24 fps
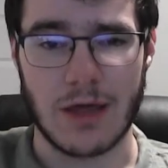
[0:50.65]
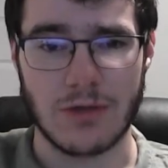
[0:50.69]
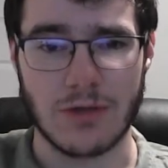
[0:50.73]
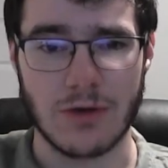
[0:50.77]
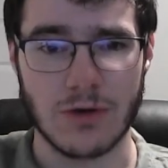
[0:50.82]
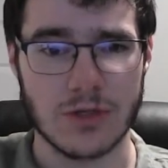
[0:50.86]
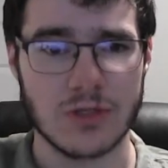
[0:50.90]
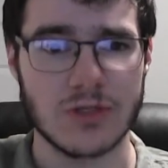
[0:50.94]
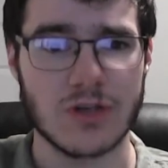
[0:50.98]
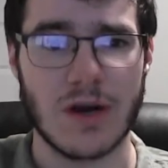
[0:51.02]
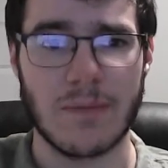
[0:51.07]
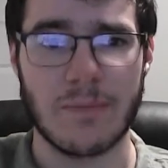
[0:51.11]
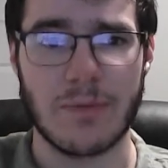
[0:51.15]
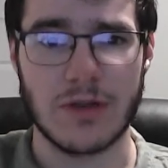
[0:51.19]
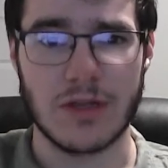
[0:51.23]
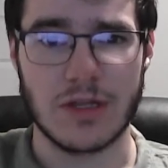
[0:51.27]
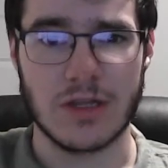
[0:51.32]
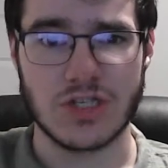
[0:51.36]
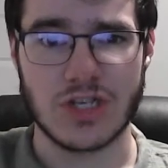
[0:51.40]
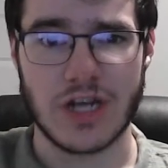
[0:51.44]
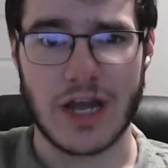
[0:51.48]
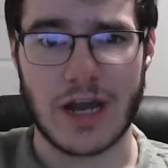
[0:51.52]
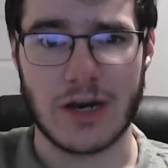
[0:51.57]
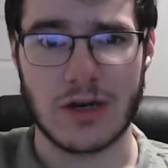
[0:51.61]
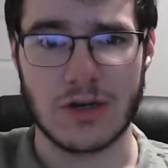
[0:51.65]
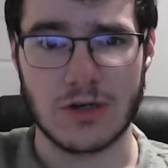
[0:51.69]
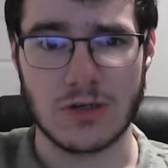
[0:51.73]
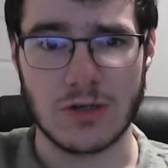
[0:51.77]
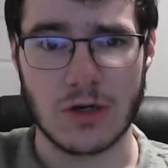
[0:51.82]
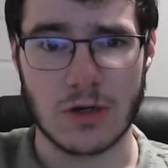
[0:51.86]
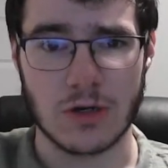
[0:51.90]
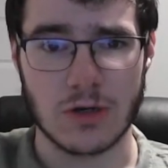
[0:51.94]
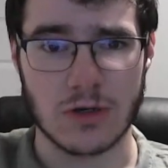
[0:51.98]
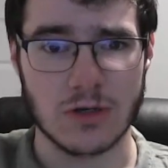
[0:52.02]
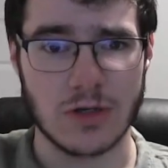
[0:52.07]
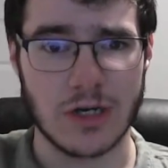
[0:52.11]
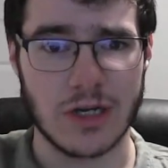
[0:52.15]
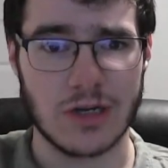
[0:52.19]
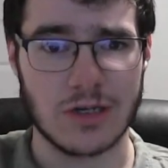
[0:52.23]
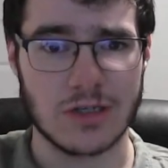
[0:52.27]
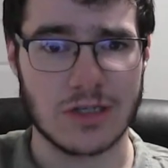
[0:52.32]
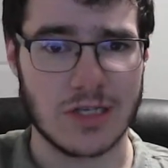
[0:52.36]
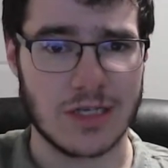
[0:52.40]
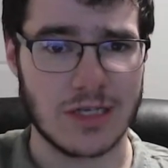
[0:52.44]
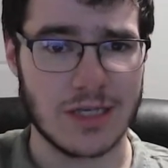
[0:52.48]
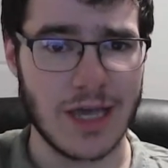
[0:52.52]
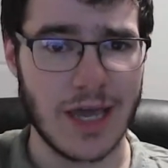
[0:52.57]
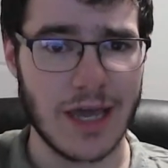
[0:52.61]
Those are up on the channel earlier
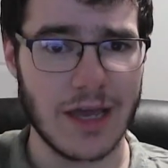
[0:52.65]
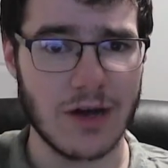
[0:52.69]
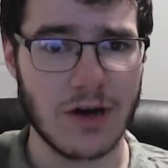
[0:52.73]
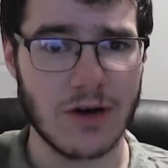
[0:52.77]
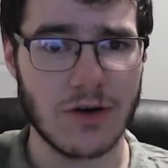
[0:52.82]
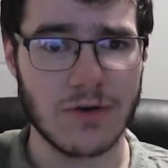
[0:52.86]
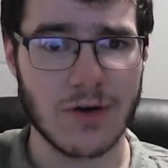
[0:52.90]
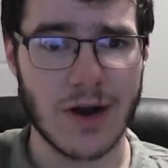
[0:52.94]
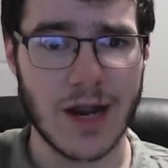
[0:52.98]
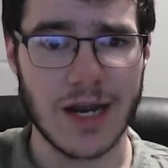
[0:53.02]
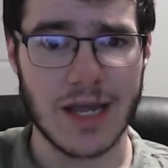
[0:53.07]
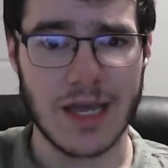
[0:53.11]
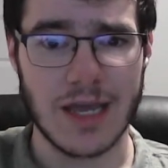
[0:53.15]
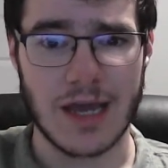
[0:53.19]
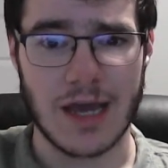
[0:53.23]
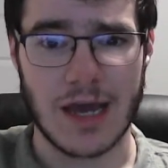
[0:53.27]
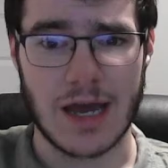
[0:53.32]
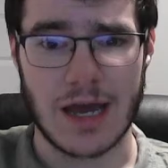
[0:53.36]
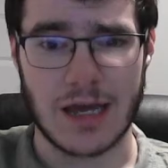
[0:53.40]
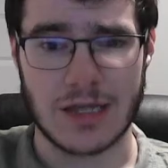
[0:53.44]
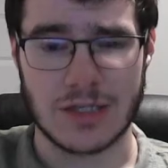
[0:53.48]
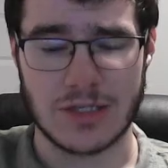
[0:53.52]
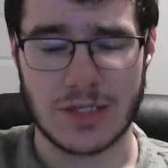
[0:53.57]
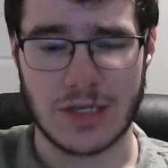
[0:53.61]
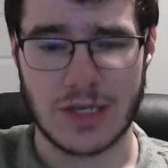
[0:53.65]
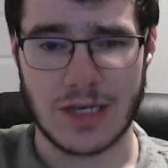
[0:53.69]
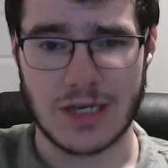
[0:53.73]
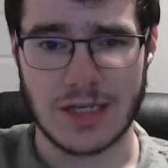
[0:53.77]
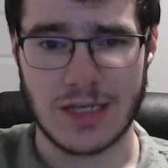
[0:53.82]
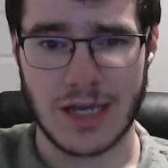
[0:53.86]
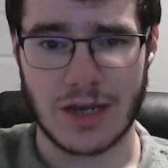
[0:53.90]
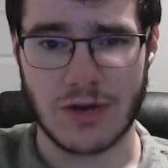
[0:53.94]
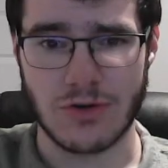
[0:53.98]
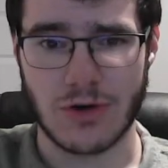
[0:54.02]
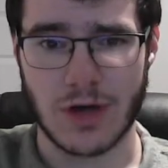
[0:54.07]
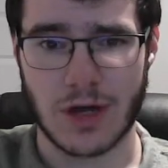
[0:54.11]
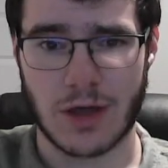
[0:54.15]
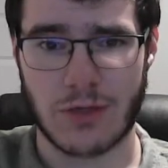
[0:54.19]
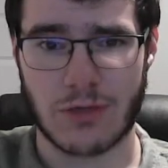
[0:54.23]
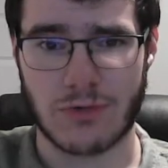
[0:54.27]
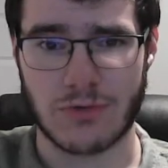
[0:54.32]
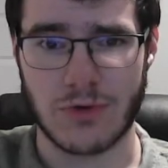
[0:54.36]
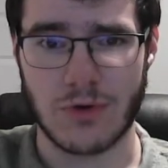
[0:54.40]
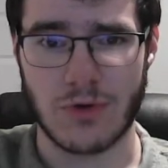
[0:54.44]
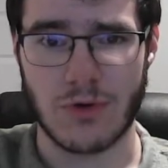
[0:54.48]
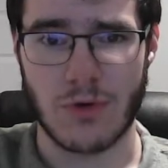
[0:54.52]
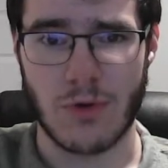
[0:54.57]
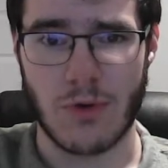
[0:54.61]
today already, so you can take a look
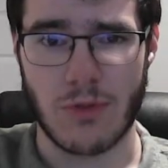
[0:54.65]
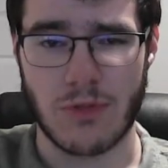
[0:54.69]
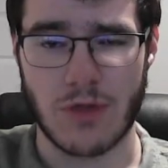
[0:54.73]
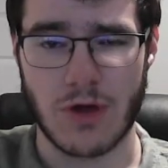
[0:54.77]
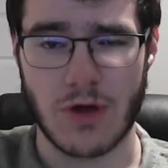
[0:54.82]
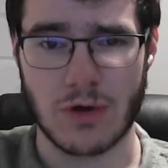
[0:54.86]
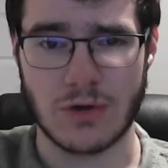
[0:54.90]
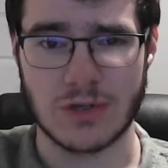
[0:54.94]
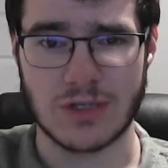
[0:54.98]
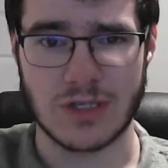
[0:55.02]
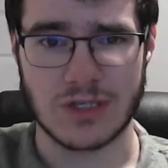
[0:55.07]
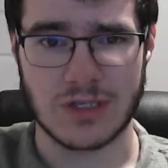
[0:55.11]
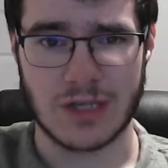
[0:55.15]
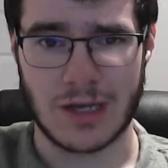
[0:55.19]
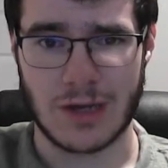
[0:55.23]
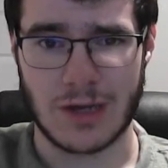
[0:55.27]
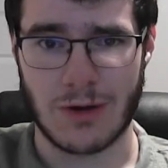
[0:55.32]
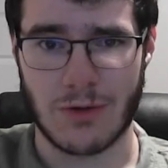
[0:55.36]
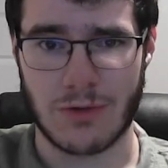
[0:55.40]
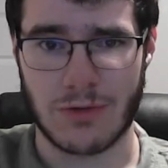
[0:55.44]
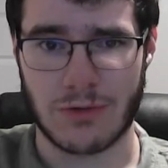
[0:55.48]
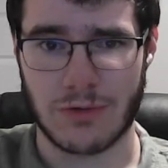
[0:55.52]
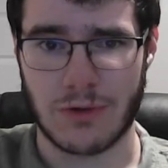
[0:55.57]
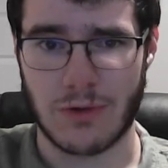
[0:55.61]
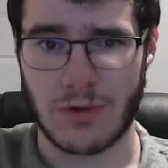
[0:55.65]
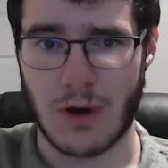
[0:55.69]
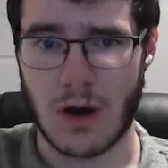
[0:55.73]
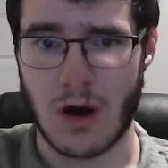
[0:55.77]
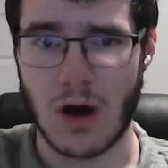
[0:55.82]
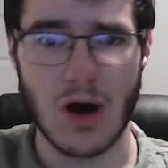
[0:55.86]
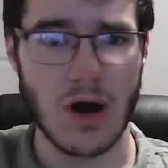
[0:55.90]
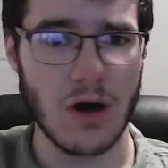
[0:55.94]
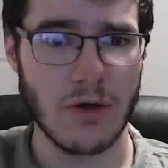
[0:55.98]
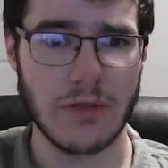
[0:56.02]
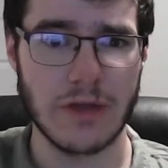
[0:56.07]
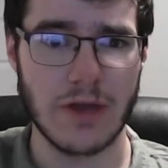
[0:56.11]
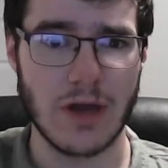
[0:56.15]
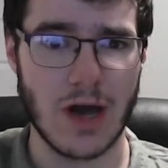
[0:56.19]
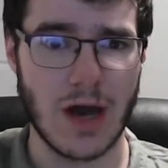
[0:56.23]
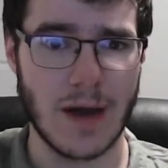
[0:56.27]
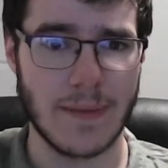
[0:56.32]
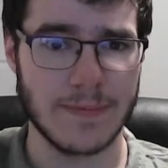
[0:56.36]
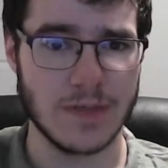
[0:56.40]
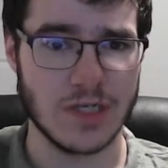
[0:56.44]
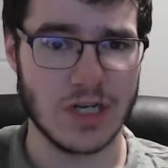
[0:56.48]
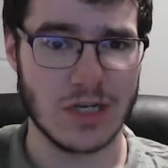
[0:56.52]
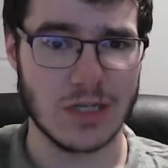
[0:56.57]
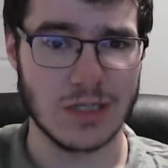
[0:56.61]
through those as I go through all the
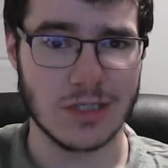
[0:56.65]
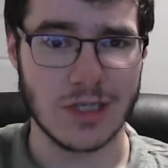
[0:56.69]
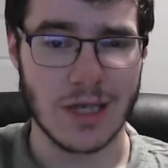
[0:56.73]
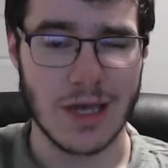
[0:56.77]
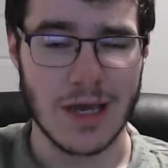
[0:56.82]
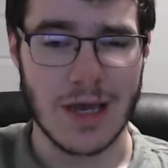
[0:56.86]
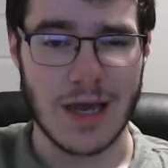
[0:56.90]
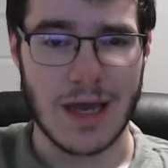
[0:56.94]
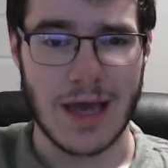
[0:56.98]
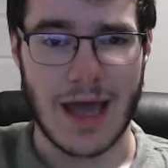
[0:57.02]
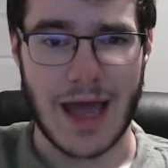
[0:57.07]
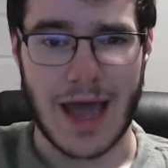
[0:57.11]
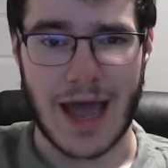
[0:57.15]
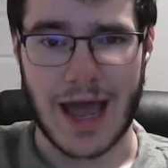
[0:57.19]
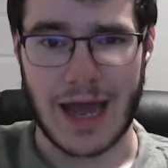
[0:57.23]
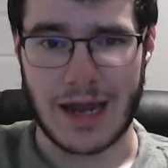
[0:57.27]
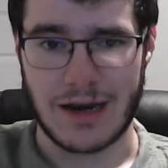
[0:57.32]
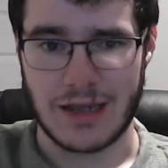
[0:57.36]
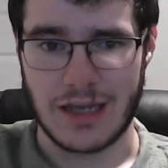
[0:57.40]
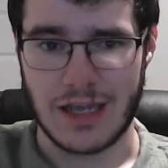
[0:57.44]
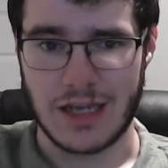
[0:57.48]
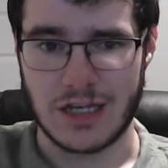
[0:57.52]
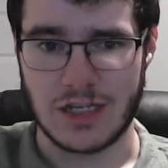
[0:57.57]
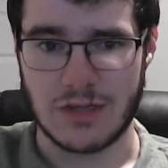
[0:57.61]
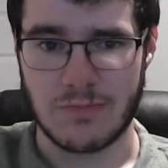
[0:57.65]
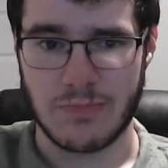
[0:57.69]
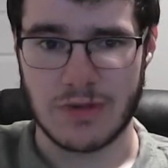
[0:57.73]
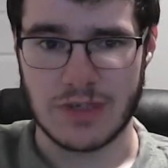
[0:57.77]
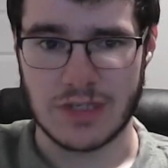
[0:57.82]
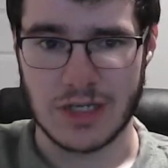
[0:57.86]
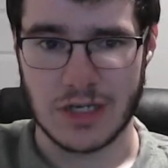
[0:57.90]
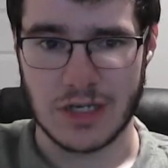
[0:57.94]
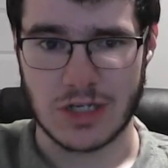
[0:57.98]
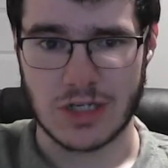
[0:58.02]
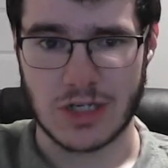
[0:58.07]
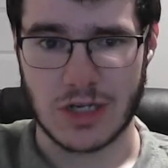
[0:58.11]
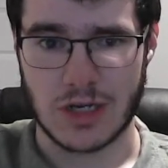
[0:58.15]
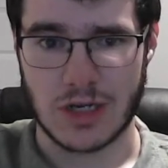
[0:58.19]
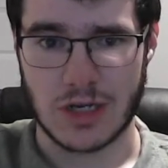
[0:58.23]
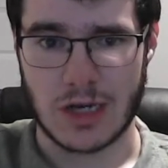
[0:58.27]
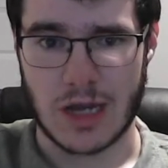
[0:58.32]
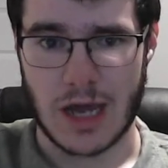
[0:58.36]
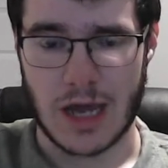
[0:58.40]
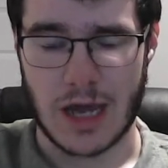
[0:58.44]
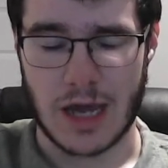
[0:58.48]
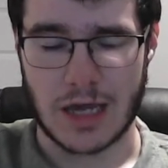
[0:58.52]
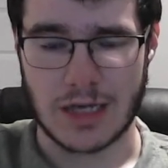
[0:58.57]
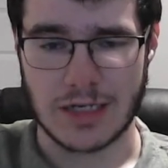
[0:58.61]
options at each position
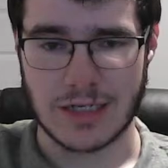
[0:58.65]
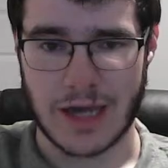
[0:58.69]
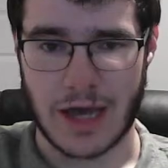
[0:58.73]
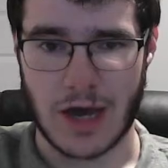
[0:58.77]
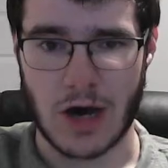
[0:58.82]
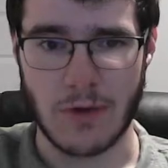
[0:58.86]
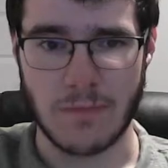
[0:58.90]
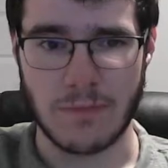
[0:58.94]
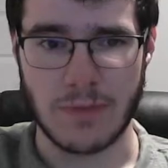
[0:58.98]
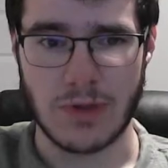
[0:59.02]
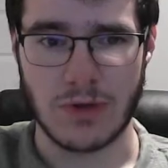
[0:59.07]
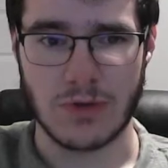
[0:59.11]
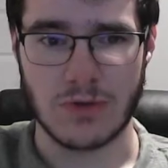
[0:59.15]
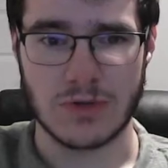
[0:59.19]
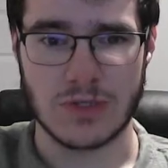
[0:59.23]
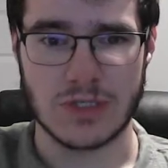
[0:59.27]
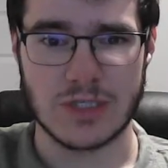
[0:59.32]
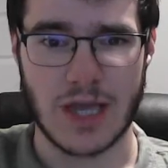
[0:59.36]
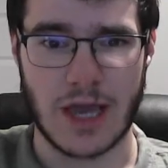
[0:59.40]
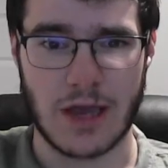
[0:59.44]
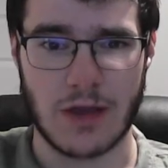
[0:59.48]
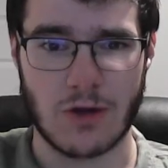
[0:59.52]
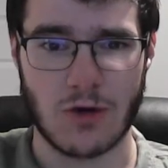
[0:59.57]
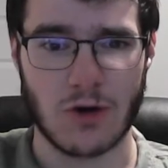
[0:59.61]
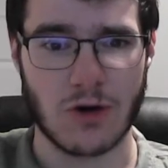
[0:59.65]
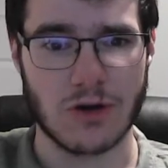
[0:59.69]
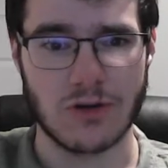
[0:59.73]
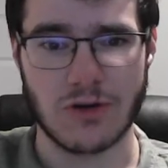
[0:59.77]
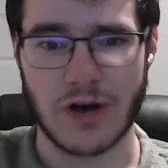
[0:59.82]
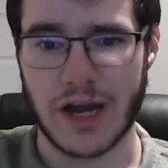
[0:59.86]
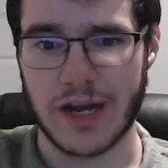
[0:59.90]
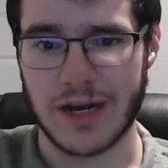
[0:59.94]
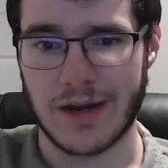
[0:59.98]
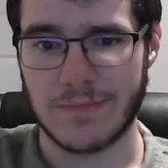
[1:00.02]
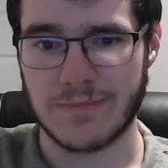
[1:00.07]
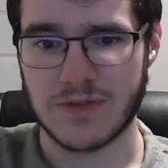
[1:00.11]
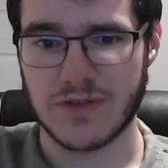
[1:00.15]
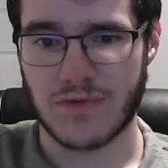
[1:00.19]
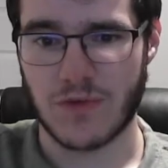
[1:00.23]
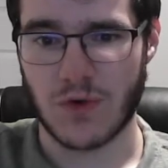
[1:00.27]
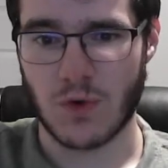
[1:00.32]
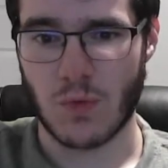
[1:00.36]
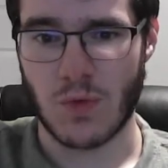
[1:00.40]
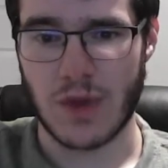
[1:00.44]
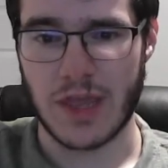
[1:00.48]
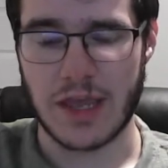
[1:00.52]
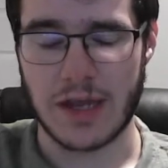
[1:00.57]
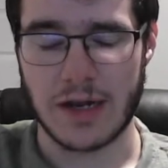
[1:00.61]
to help you set your lineups
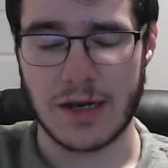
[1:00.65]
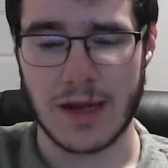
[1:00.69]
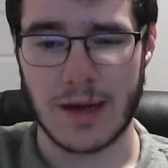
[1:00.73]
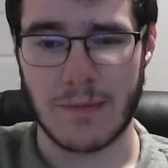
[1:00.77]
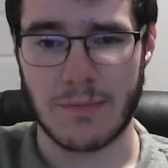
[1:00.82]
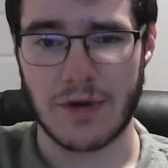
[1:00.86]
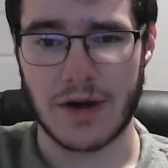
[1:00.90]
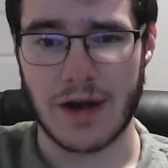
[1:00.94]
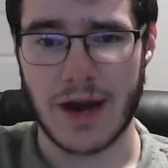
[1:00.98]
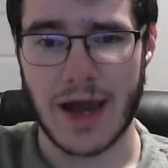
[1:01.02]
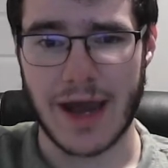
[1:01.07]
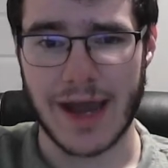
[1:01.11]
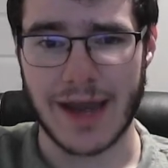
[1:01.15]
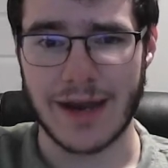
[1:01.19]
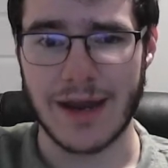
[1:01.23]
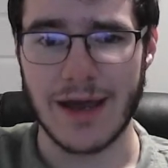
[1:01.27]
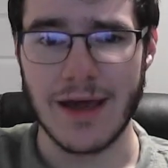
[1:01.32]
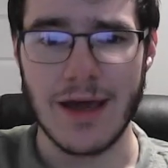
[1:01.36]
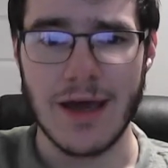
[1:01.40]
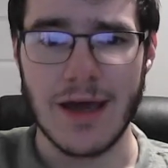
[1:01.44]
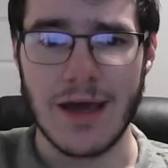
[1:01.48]
for week number 9.